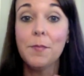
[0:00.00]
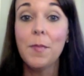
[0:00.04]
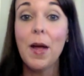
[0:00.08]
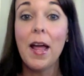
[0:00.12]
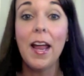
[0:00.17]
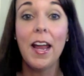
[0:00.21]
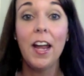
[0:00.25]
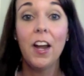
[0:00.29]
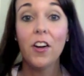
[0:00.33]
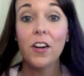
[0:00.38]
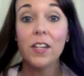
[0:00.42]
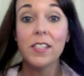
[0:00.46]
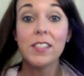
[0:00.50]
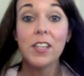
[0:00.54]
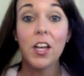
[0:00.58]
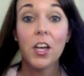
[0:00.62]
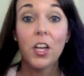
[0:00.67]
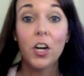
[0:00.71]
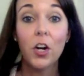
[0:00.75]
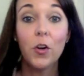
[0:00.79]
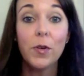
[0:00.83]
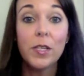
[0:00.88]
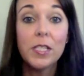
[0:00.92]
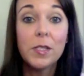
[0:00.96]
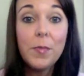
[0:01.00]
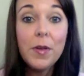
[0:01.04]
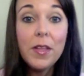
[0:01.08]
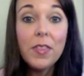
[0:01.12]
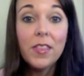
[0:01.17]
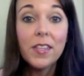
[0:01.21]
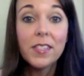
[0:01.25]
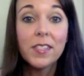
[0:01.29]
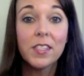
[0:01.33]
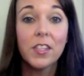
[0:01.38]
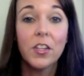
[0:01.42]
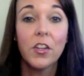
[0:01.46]
My hair has not always been
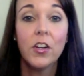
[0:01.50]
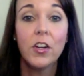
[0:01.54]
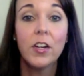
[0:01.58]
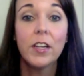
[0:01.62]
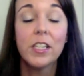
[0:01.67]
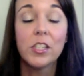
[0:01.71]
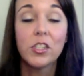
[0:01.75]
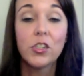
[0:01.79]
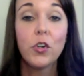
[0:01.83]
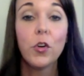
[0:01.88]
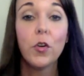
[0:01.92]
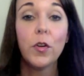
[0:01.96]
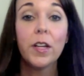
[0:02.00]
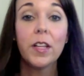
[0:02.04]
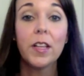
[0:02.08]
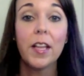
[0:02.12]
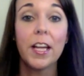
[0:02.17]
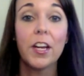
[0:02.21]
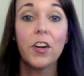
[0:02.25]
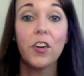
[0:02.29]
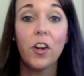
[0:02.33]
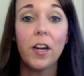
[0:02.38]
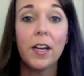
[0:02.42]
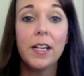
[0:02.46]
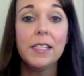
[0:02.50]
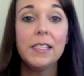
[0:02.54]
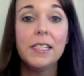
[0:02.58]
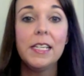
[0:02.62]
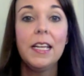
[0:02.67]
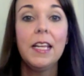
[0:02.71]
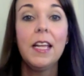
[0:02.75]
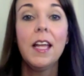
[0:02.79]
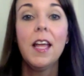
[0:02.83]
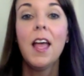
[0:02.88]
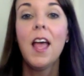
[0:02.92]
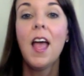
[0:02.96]
this long. It's growing like
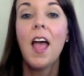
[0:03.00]
crazy.